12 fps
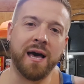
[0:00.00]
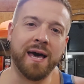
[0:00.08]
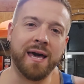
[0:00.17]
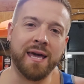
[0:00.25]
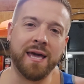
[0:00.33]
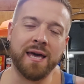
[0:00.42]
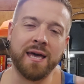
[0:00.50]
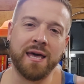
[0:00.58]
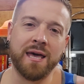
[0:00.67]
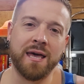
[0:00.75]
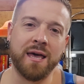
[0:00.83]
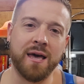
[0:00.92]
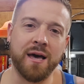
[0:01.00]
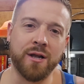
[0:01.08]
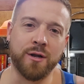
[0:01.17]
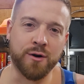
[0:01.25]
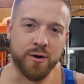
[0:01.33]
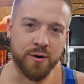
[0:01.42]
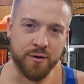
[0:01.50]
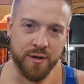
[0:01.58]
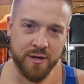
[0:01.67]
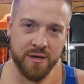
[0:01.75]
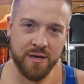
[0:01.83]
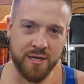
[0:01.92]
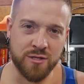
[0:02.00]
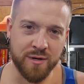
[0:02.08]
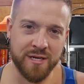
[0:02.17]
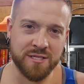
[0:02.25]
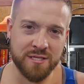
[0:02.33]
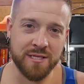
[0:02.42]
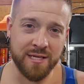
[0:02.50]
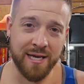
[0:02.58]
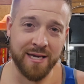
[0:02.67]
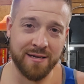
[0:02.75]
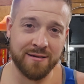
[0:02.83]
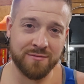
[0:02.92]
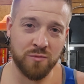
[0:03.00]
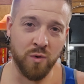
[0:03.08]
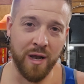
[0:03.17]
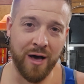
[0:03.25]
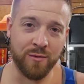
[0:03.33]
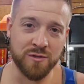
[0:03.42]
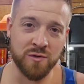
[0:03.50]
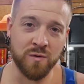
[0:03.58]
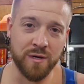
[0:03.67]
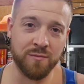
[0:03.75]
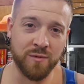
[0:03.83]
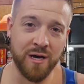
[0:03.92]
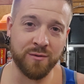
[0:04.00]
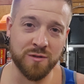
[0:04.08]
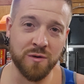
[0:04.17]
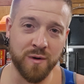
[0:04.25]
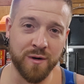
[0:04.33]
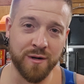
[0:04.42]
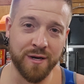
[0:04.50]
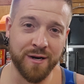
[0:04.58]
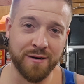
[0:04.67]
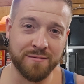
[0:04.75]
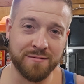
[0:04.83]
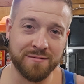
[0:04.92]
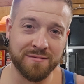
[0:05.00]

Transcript: that I learned, interestingly, while I was doing what I was doing earlier.